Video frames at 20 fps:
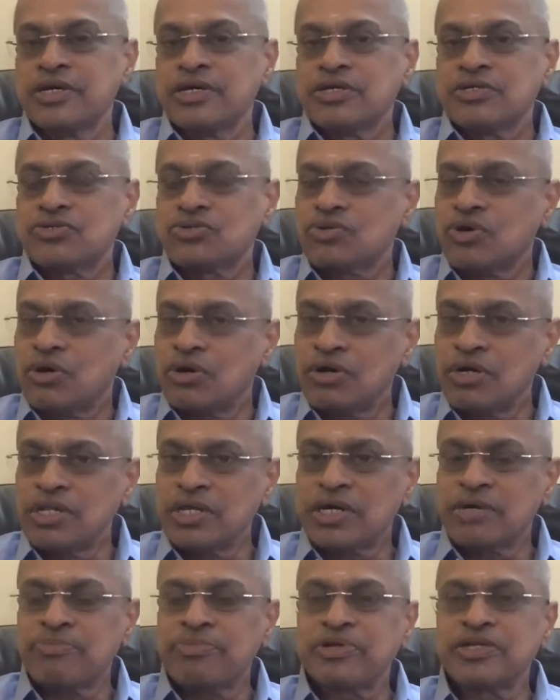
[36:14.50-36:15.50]
So all
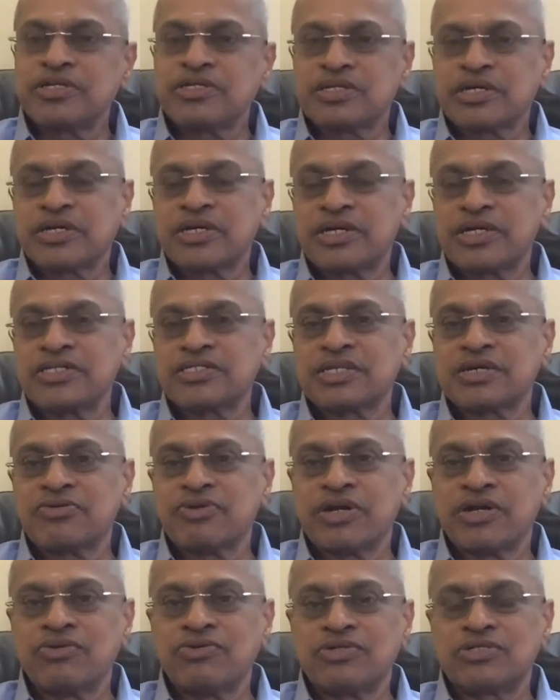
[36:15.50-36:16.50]
the countries
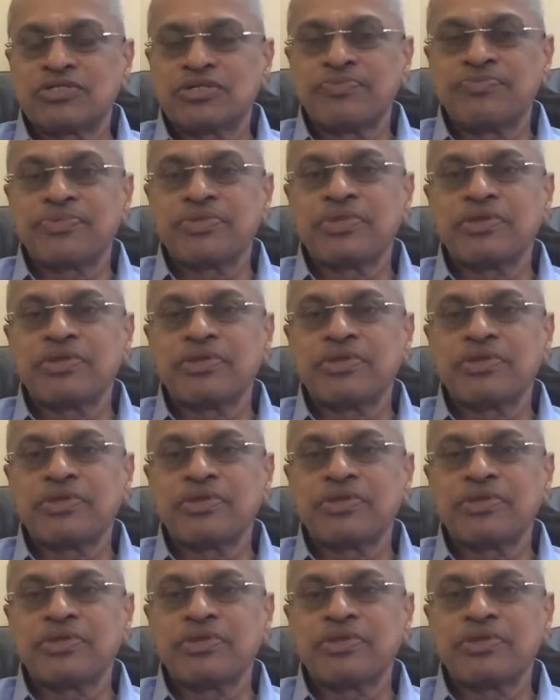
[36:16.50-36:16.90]
have announced.